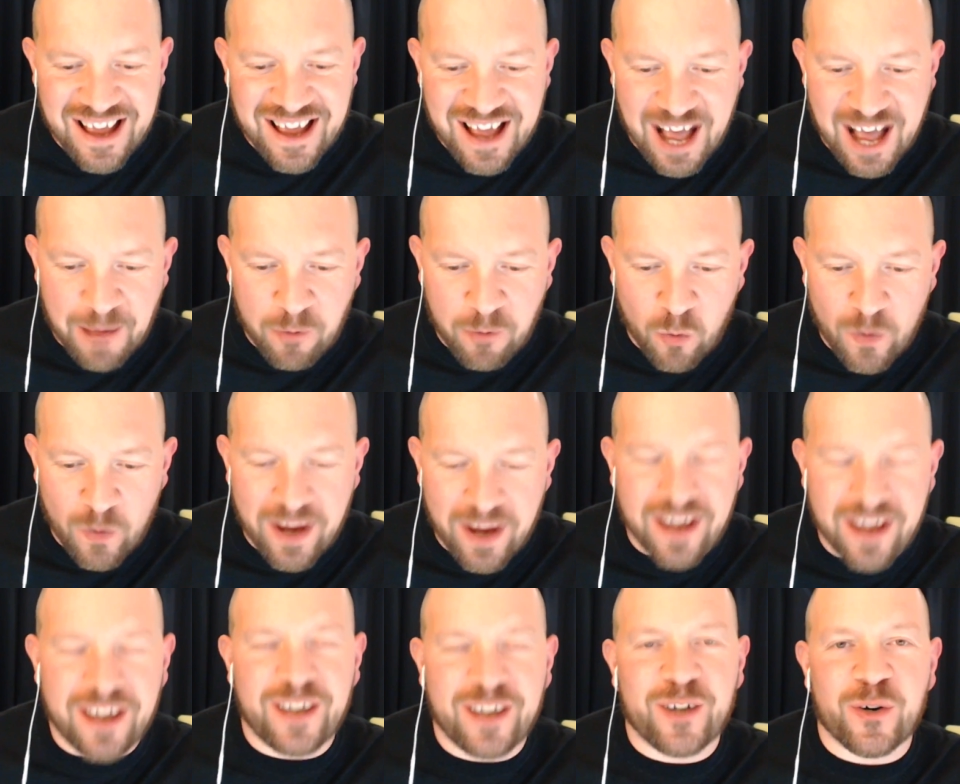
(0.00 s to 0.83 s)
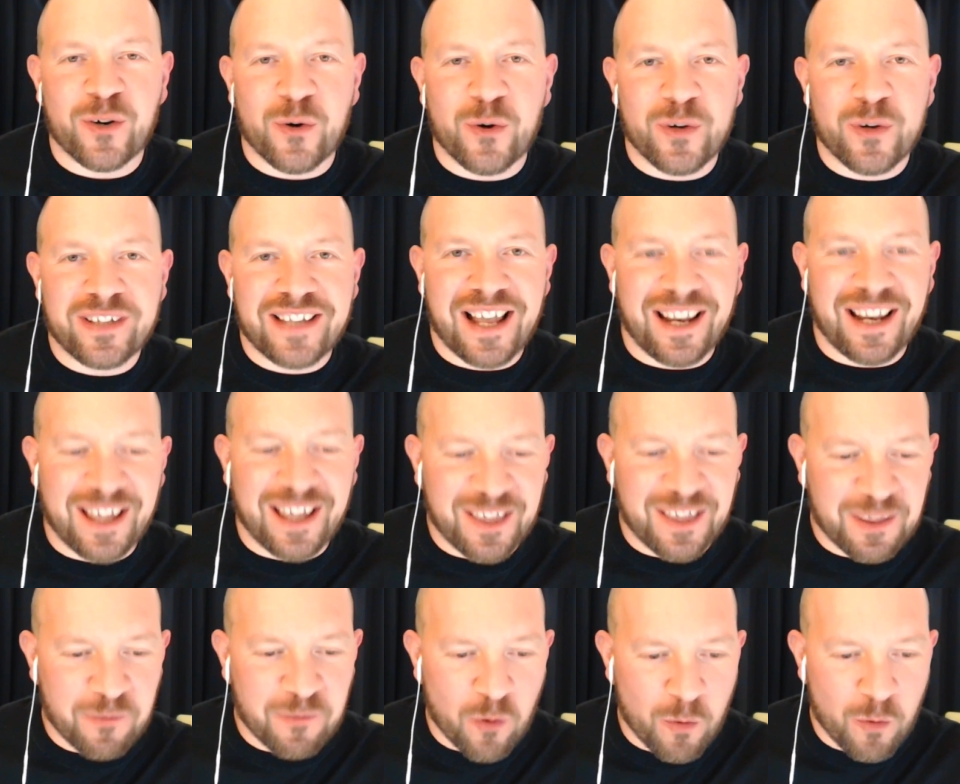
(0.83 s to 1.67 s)
I'm away in a hotel
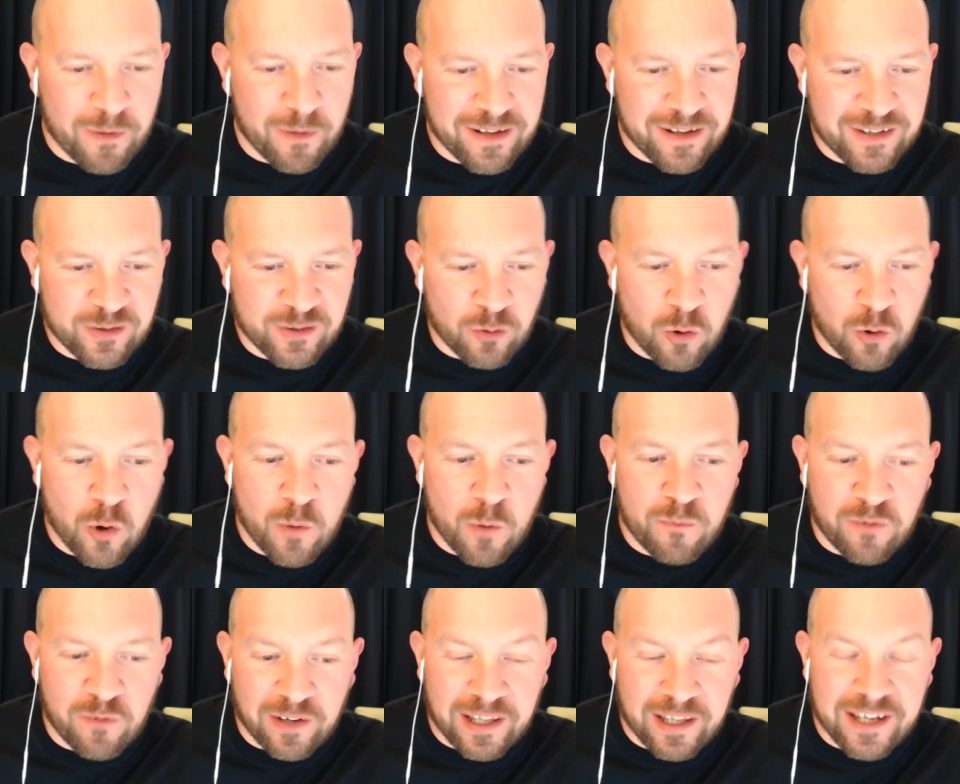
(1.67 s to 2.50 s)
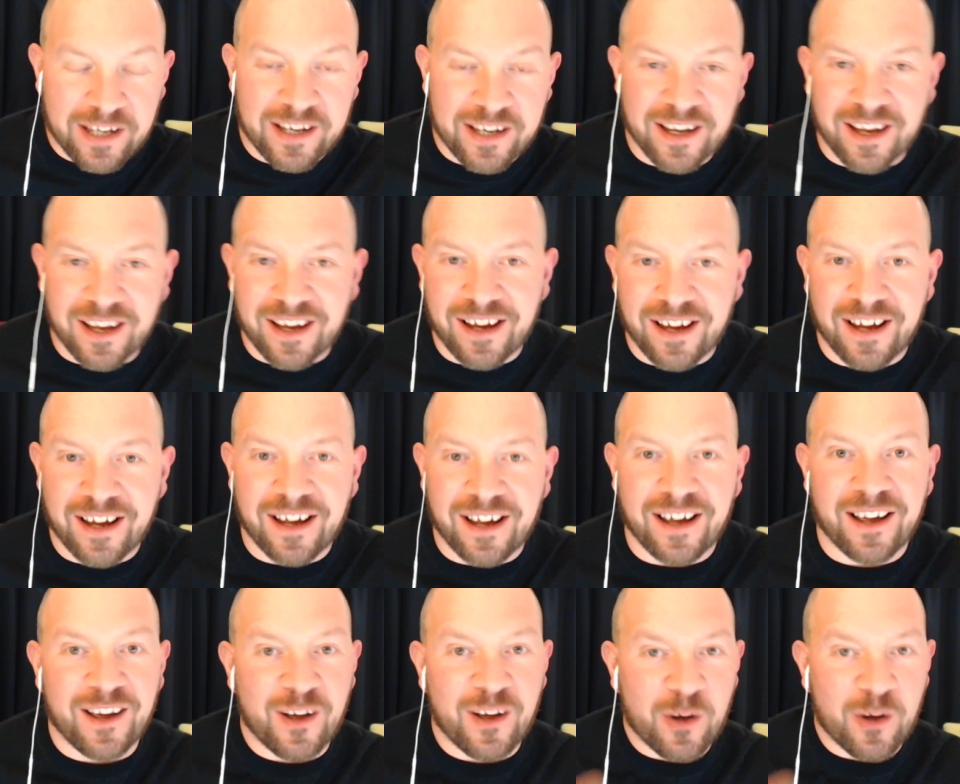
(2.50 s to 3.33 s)
at the moment. So, hopefully
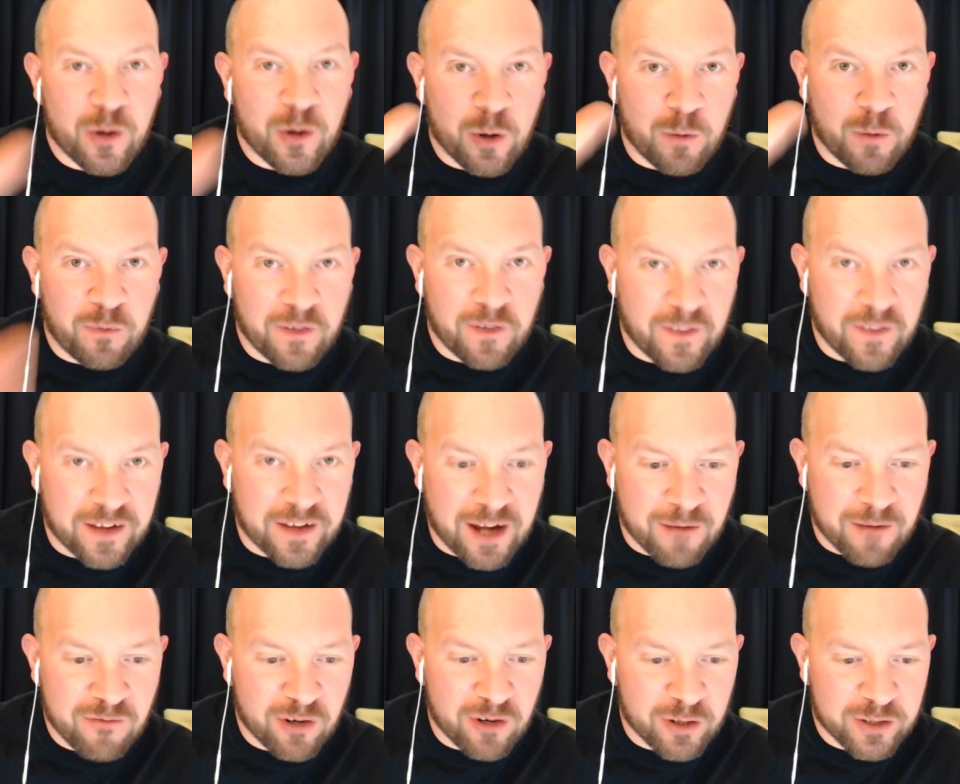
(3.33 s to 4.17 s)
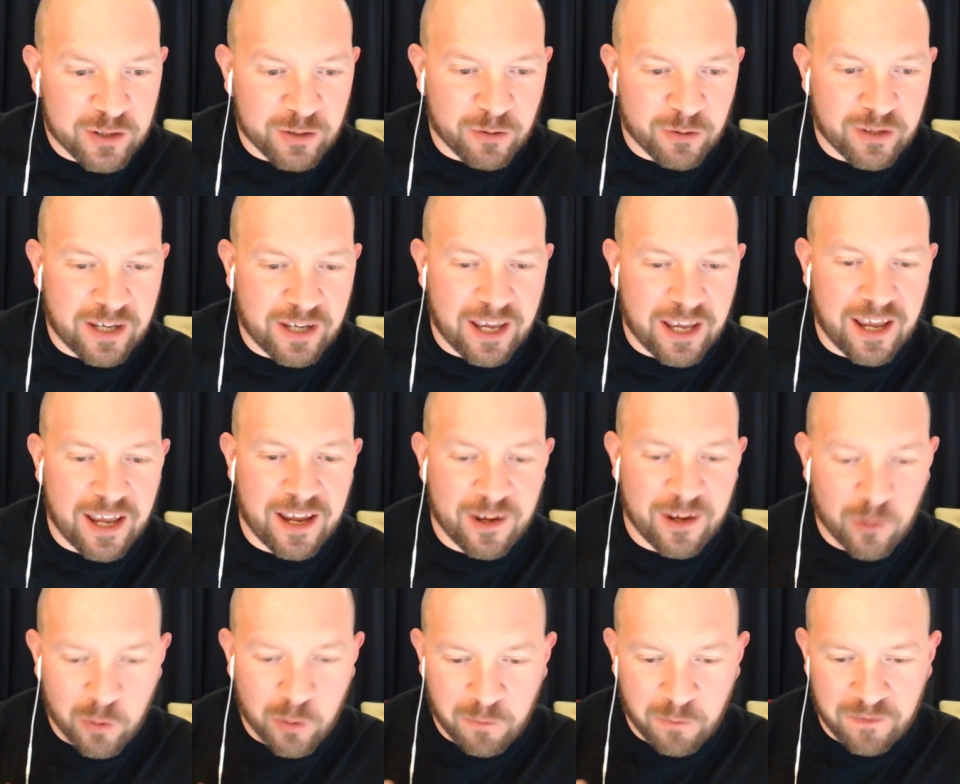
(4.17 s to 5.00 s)
the camera looks okay.
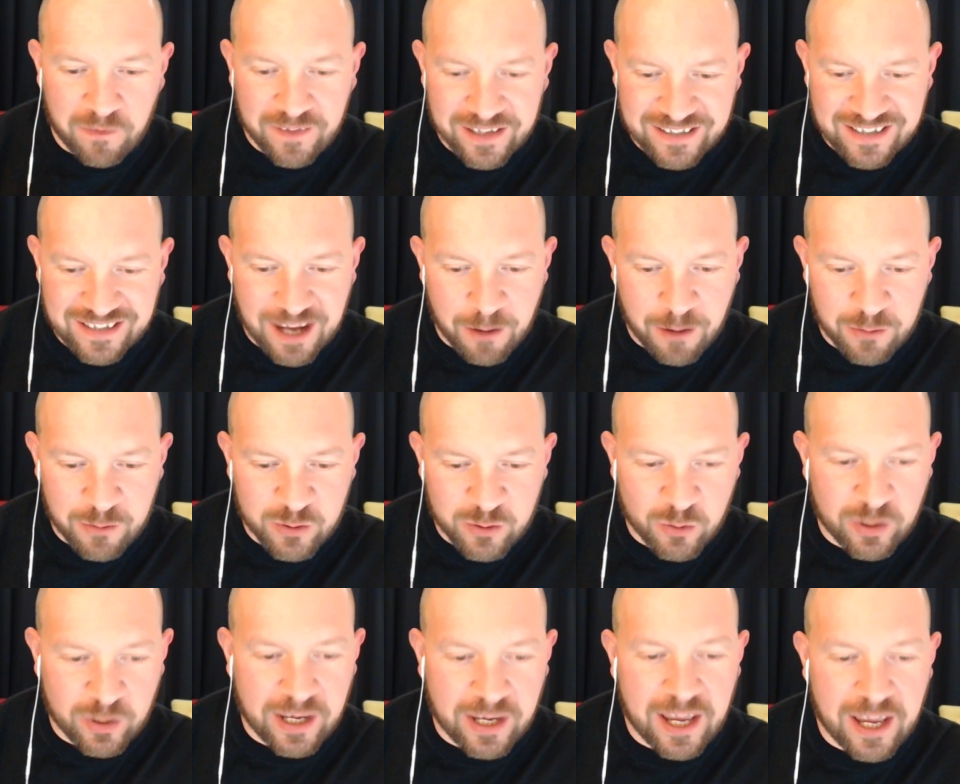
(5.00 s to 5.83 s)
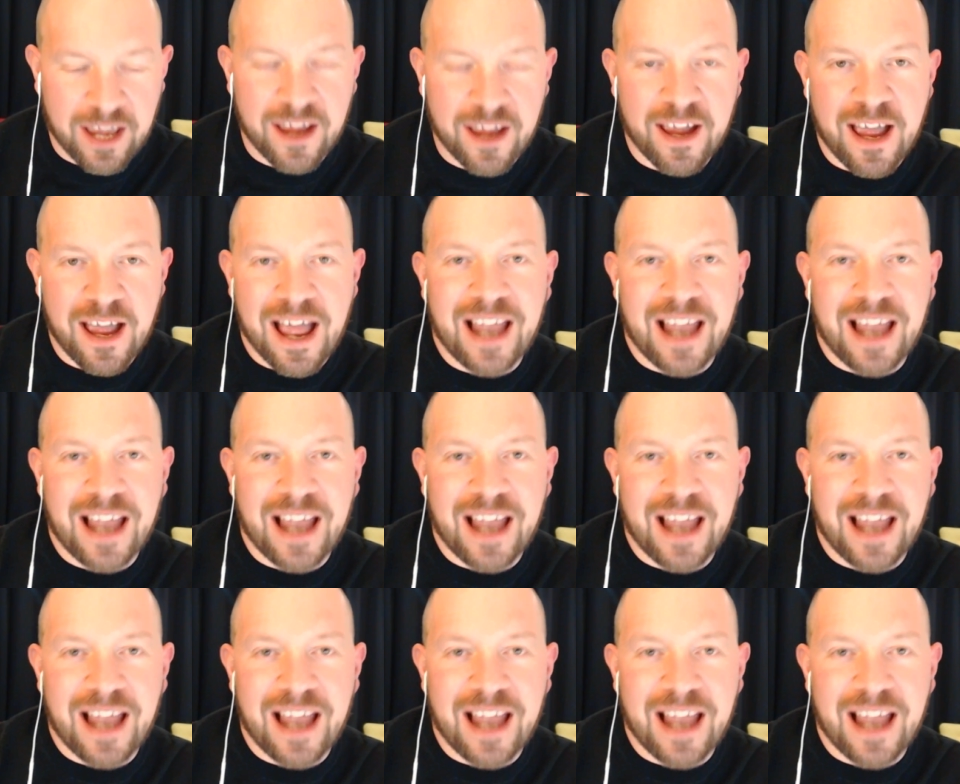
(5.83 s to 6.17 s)
Hopefully the sound's okay.